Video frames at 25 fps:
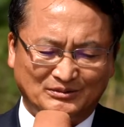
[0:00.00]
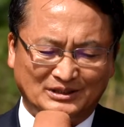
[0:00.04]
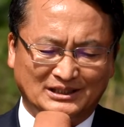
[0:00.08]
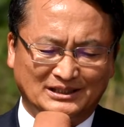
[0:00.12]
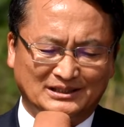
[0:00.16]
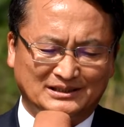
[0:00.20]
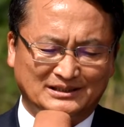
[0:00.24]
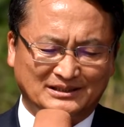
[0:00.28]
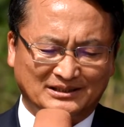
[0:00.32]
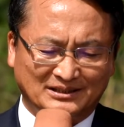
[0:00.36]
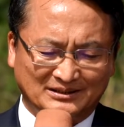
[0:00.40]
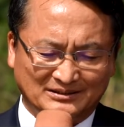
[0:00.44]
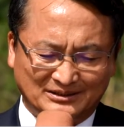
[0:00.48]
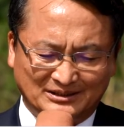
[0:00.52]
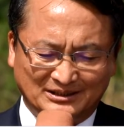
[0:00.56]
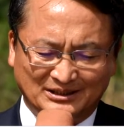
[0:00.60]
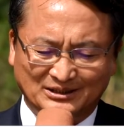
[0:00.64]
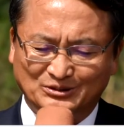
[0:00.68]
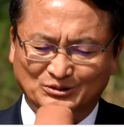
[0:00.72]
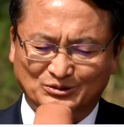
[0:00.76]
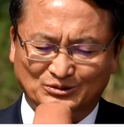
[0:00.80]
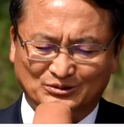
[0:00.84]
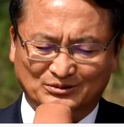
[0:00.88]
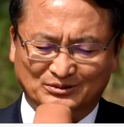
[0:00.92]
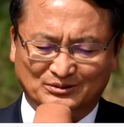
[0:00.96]
will
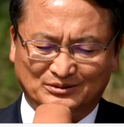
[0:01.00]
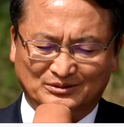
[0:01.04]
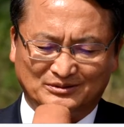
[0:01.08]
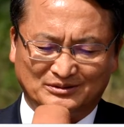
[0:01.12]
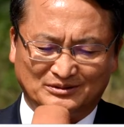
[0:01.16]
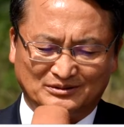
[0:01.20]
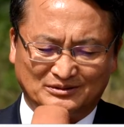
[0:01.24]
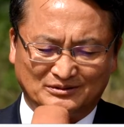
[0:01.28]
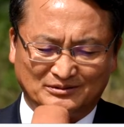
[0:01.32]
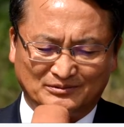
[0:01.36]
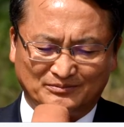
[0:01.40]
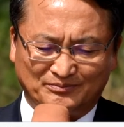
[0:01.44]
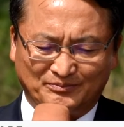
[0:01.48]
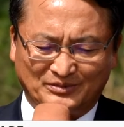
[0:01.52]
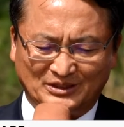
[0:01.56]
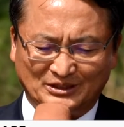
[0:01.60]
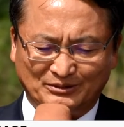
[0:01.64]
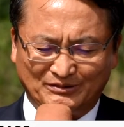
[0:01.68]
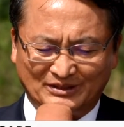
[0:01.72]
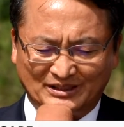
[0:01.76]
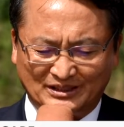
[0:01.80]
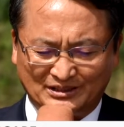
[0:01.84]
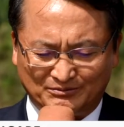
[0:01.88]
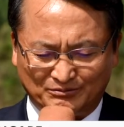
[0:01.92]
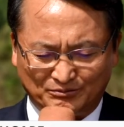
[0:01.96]
continue to
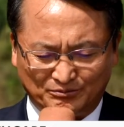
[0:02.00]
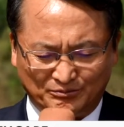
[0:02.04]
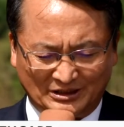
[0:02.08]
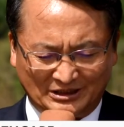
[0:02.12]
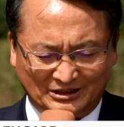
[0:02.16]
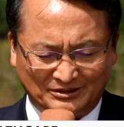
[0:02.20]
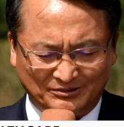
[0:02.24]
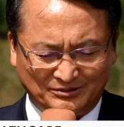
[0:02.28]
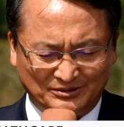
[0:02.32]
be with